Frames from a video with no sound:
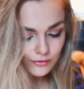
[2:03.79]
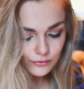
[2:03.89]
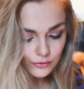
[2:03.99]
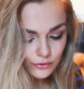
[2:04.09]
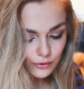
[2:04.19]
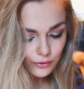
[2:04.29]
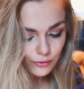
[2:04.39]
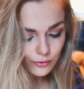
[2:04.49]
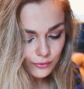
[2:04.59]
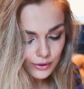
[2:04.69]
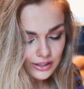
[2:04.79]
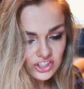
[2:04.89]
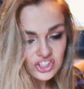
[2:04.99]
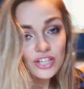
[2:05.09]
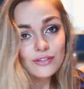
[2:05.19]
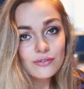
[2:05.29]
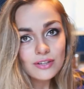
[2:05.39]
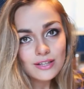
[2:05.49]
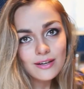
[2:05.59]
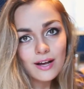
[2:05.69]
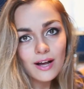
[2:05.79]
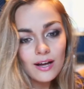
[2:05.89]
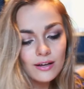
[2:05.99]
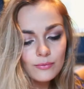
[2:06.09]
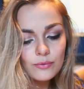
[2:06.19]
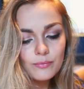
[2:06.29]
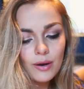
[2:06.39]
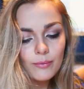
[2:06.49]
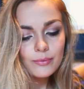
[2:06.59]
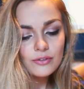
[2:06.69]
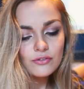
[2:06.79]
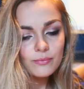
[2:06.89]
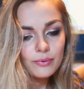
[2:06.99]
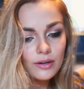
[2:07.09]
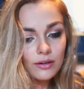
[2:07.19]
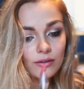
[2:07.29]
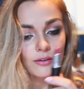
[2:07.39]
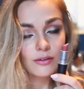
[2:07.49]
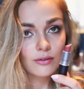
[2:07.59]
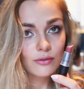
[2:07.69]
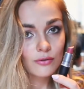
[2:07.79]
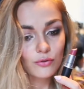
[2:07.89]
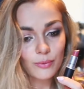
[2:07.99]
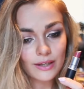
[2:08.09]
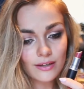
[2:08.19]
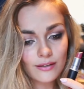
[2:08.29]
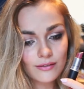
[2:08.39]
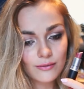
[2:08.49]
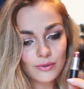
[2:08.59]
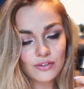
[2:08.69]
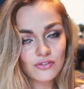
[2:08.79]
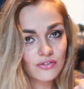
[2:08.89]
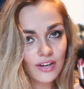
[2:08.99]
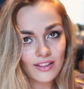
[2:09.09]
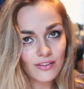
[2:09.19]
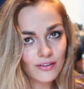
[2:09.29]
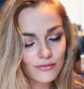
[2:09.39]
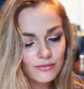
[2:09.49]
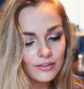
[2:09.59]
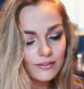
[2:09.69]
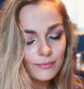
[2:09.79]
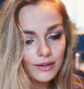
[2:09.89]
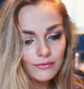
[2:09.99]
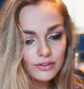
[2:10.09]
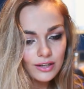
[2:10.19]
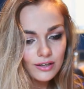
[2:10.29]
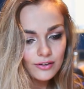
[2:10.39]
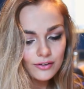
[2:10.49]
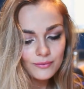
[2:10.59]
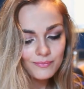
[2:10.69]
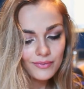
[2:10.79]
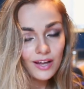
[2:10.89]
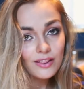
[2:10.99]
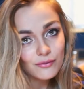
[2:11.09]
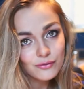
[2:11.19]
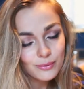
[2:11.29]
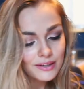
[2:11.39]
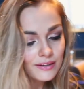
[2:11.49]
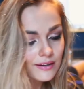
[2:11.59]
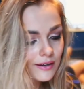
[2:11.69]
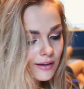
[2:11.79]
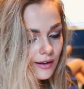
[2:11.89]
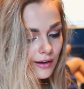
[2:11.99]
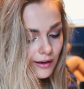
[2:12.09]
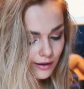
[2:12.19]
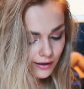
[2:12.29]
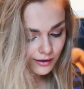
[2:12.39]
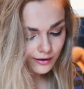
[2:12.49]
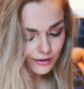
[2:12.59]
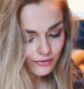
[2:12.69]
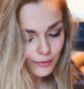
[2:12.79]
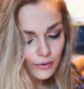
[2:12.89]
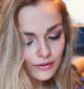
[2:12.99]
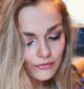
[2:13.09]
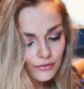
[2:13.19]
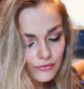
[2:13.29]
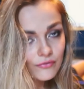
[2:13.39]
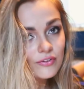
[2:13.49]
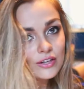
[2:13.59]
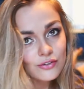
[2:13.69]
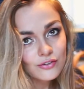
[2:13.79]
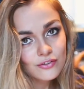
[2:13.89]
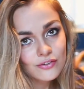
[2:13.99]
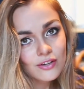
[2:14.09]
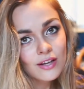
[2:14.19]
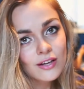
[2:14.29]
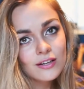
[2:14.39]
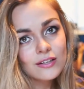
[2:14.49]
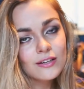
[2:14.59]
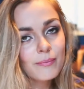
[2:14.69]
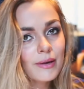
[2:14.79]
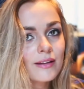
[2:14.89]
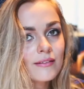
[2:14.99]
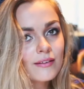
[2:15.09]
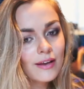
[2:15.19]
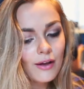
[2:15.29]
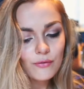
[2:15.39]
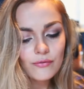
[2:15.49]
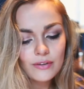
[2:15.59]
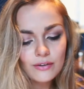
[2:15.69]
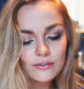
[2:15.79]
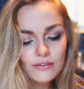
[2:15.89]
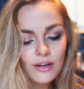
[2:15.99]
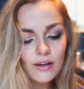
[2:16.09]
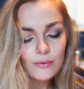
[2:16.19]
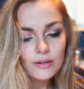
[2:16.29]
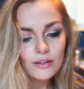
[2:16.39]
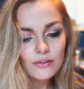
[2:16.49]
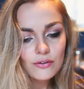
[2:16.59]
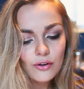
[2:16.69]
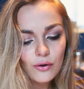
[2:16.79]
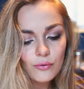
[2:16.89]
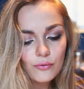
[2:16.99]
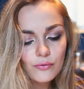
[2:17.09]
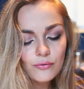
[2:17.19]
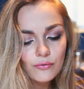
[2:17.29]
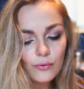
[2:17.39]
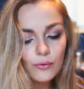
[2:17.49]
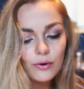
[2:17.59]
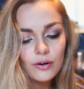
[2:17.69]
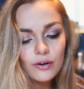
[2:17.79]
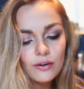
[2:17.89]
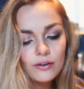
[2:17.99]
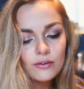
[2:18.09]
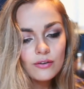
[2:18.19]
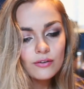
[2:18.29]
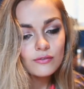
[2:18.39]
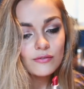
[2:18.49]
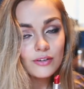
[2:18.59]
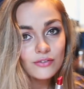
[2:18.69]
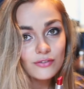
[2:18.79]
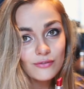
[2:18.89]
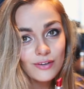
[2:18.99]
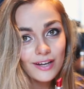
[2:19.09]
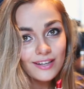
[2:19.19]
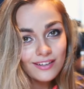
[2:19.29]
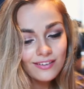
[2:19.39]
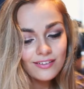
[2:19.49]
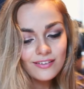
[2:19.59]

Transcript: So generally I would probably just put on Twig, which I love. It's my everyday color. I love Twig. If I want to feel fierce, depends on how fierce, I would either go for Russian Red,